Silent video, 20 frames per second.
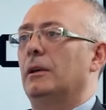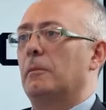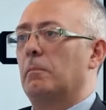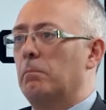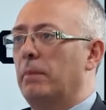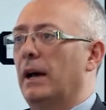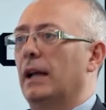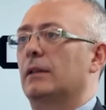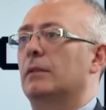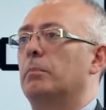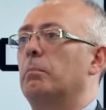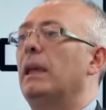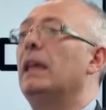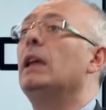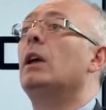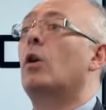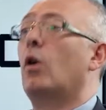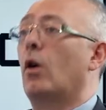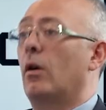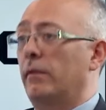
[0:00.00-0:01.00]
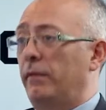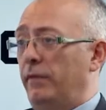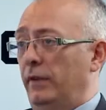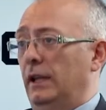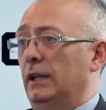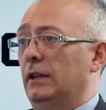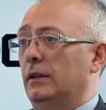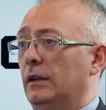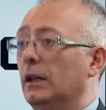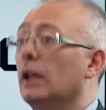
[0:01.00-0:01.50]
but being
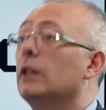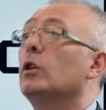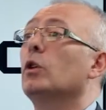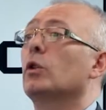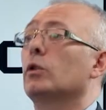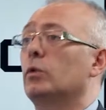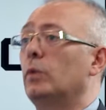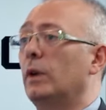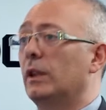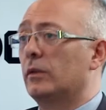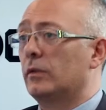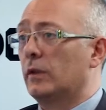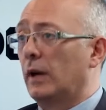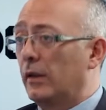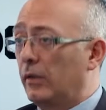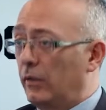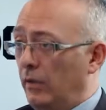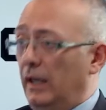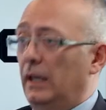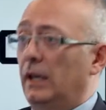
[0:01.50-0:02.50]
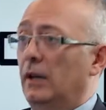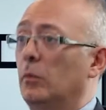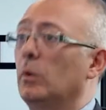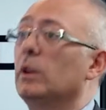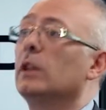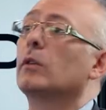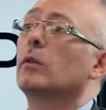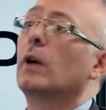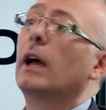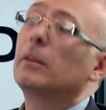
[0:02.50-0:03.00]
confident that you're doing the right thing
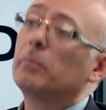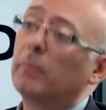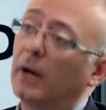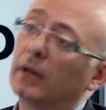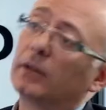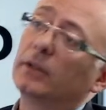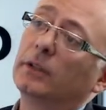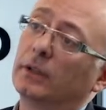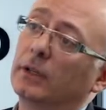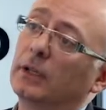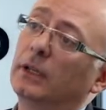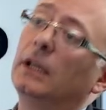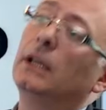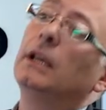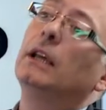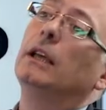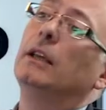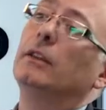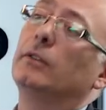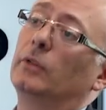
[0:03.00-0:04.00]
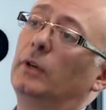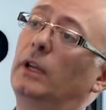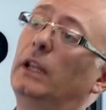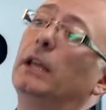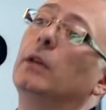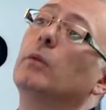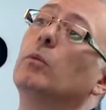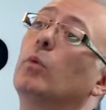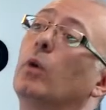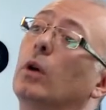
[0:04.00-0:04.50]
with the right partner is
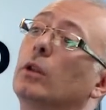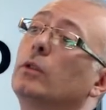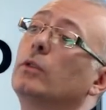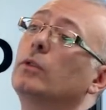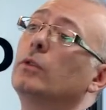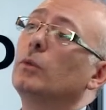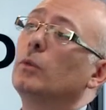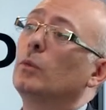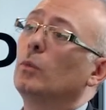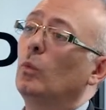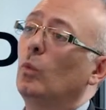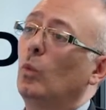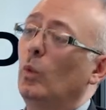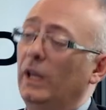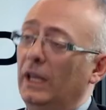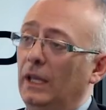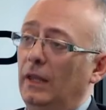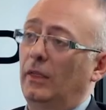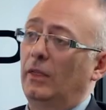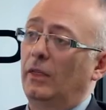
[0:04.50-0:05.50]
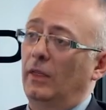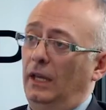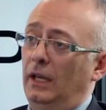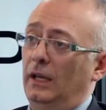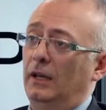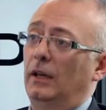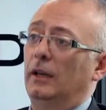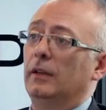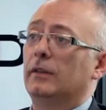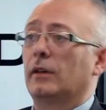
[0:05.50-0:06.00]
really what we
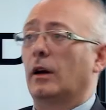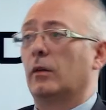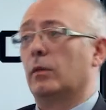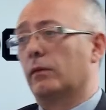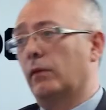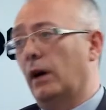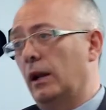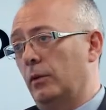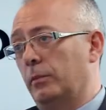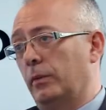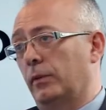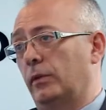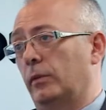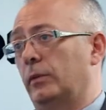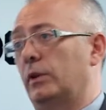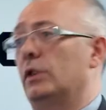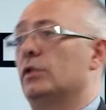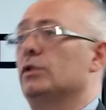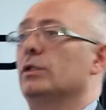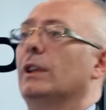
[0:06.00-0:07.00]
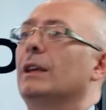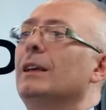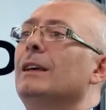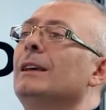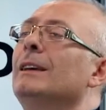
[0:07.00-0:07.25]
think is our value proposition.